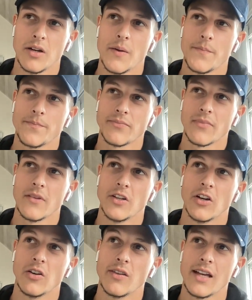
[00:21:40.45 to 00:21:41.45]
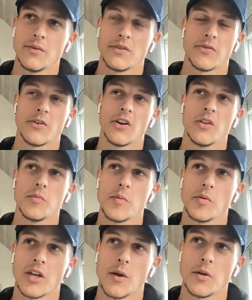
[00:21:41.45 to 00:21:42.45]
but you know that was for other
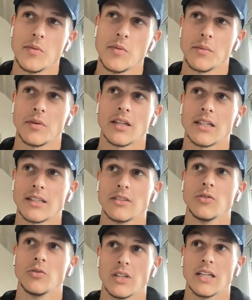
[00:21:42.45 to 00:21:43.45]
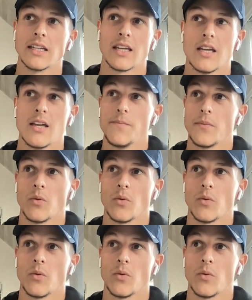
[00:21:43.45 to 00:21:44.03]
people to come to me and be like dude like